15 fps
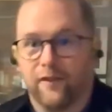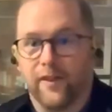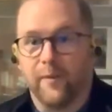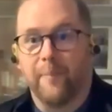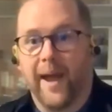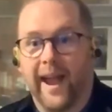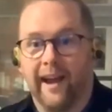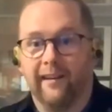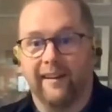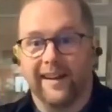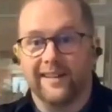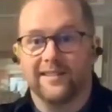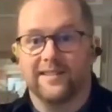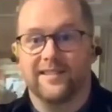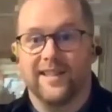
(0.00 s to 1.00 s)
for the
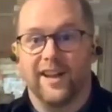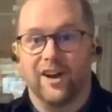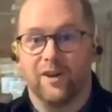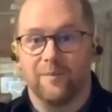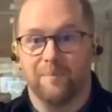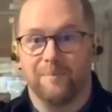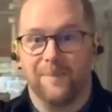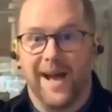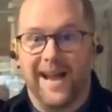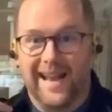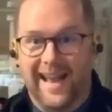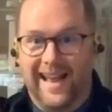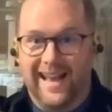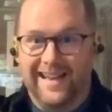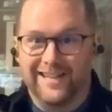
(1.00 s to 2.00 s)
parents that are
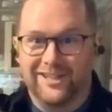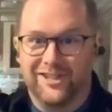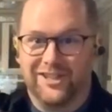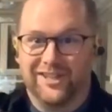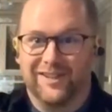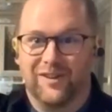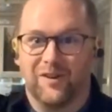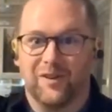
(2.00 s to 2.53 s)
my age,